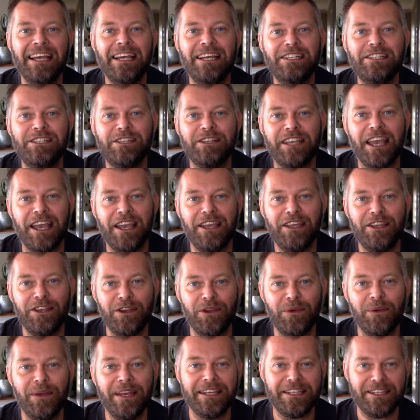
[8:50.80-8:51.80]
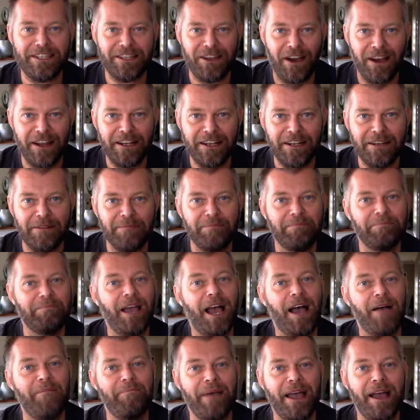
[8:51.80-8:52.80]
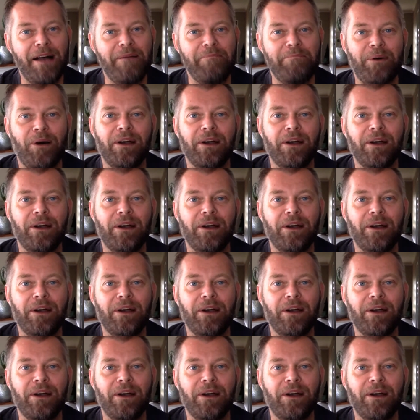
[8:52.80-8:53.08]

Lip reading: to get you excited about